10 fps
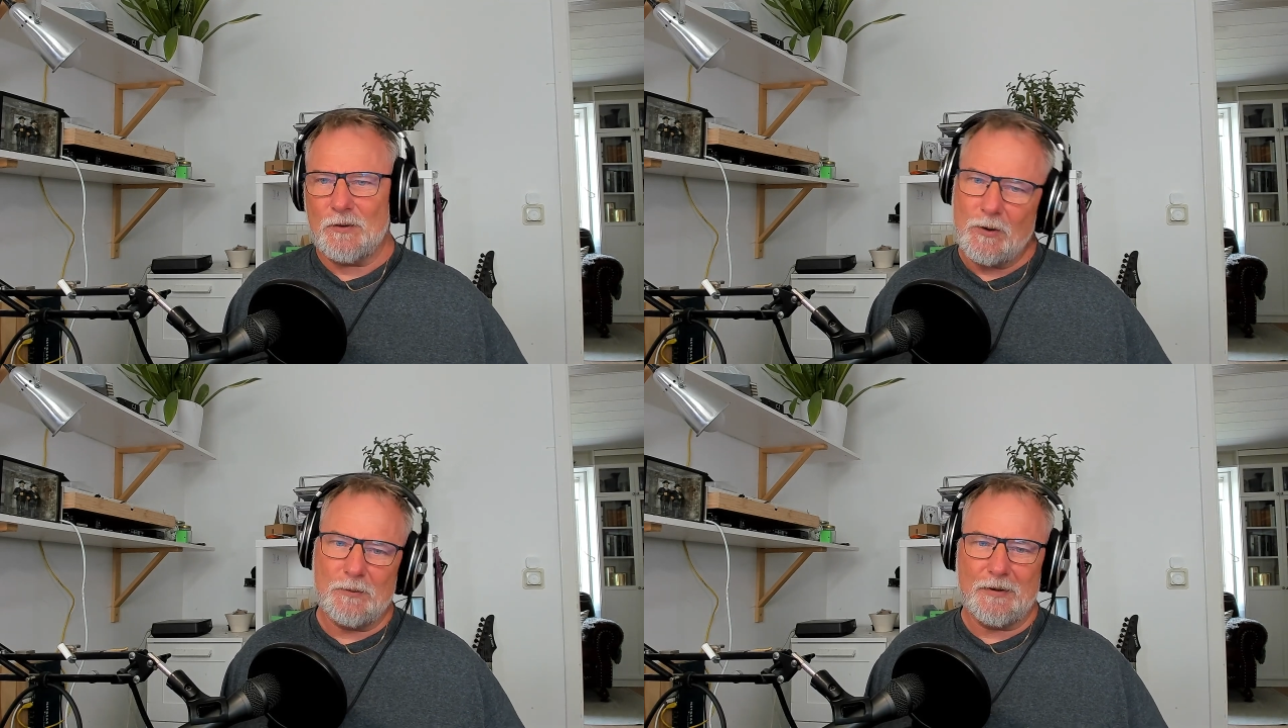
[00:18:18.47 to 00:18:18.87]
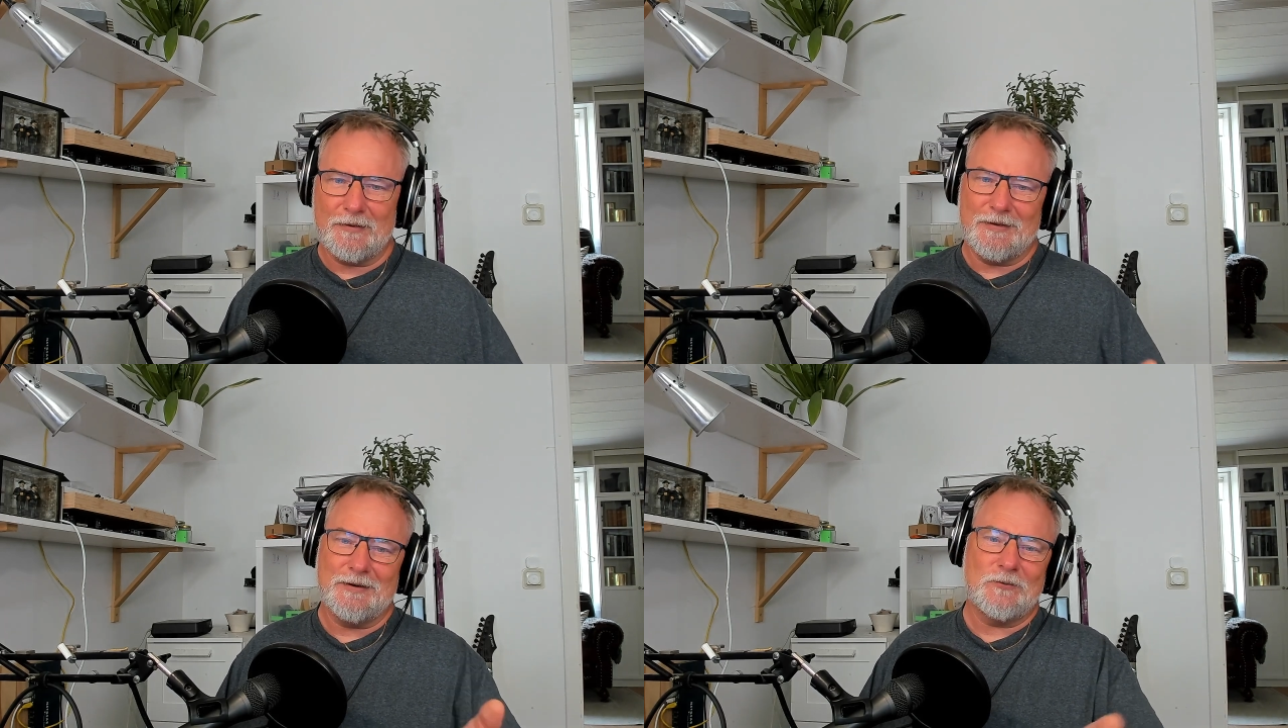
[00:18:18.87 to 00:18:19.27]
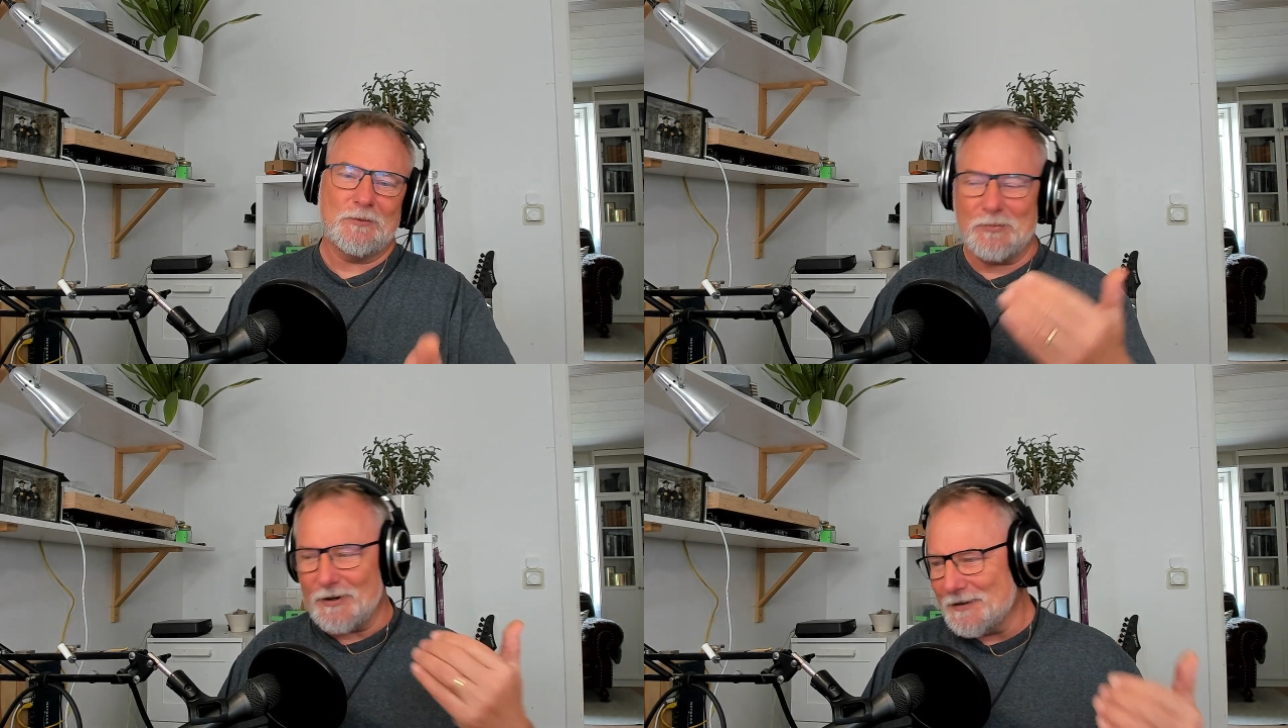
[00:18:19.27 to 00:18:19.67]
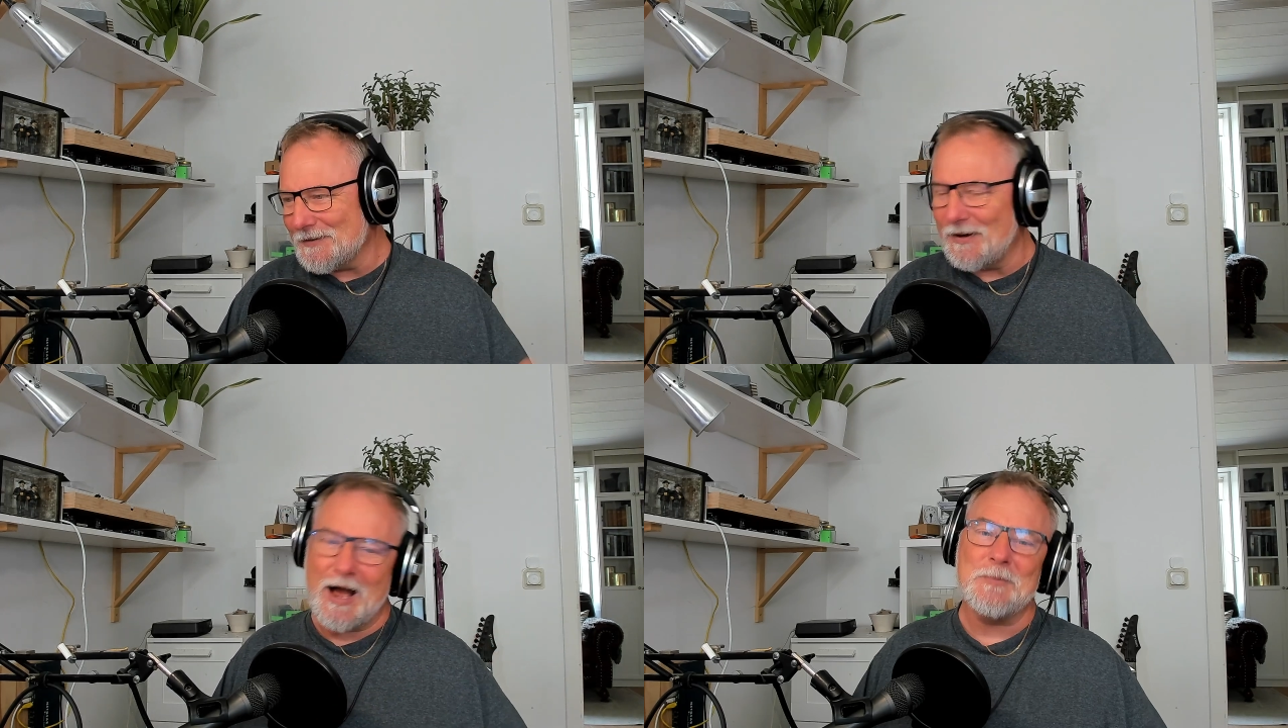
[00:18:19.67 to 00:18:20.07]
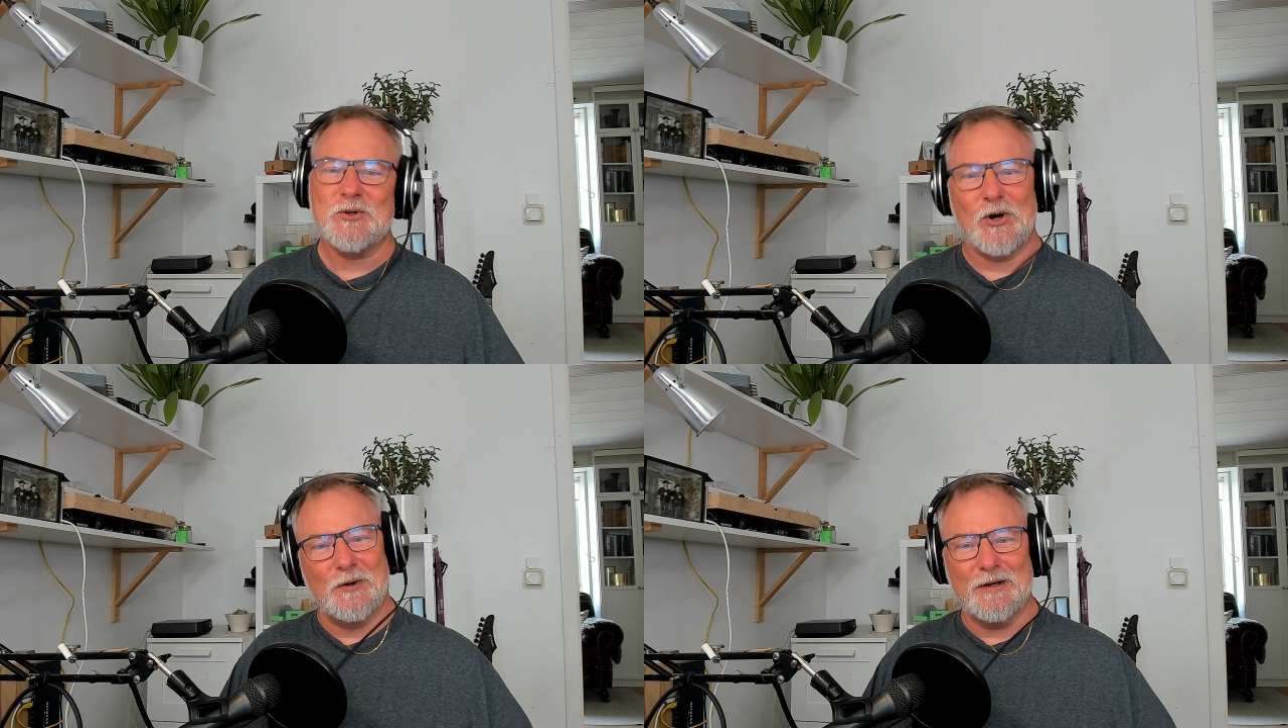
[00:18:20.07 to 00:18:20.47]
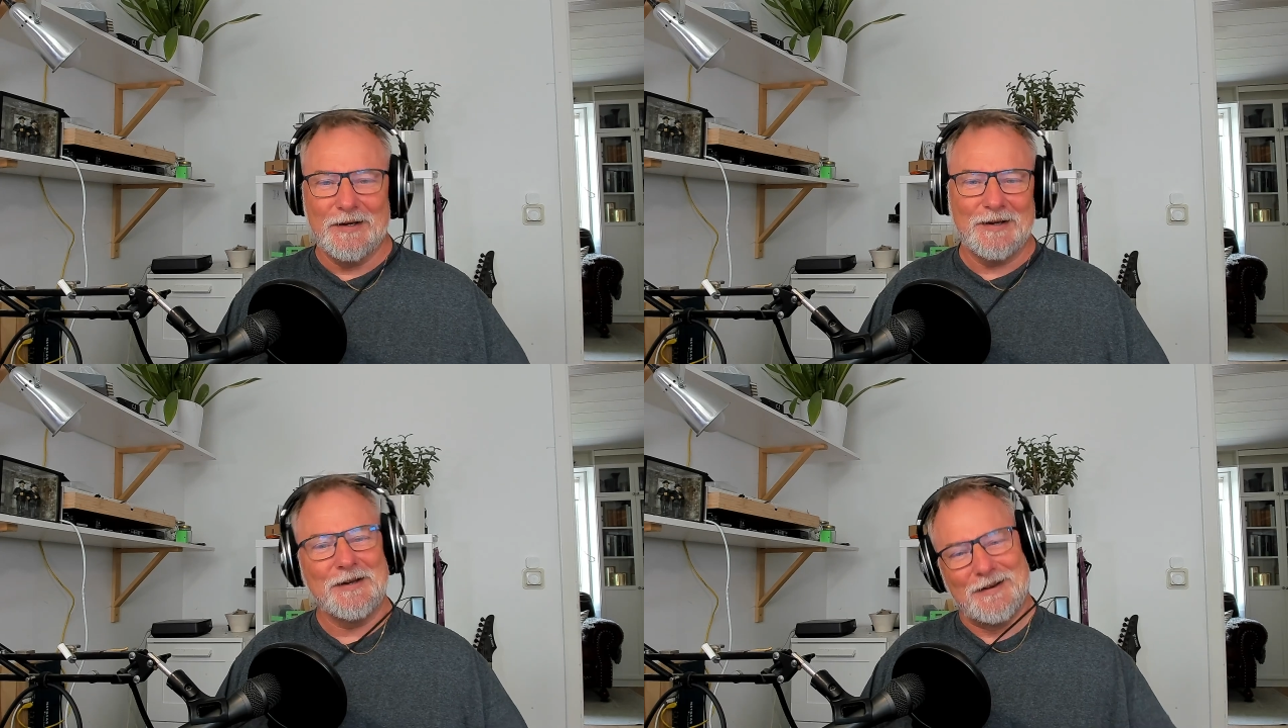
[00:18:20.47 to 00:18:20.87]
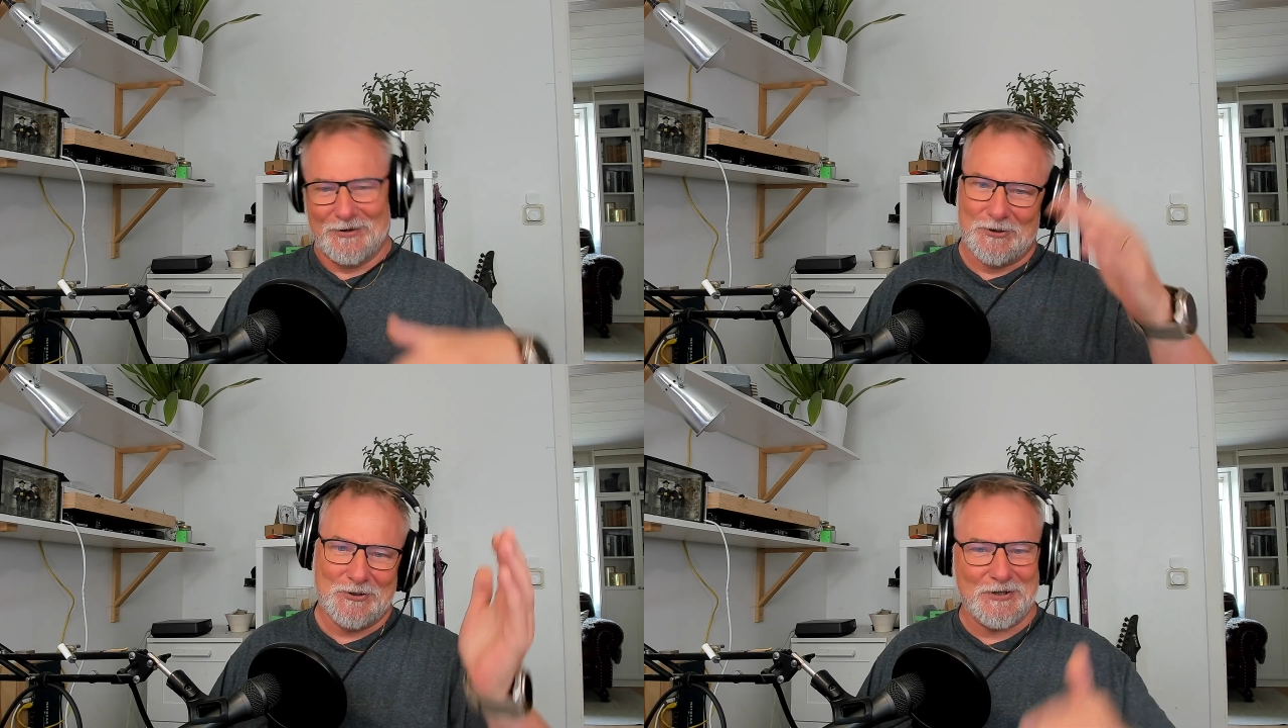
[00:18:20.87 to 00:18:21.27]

Oh, then he replies, I'm sorry, here's